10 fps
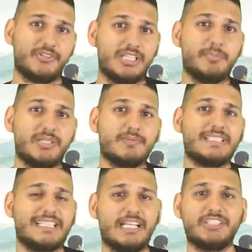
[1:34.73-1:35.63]
they're going to be able
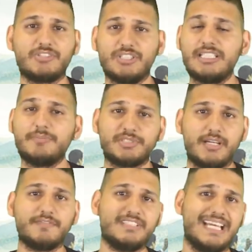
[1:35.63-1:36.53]
to catch a glimpse
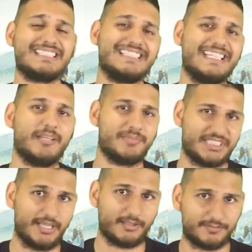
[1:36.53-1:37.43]
of Nessie
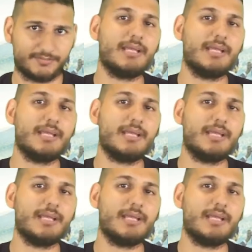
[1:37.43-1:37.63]
himself.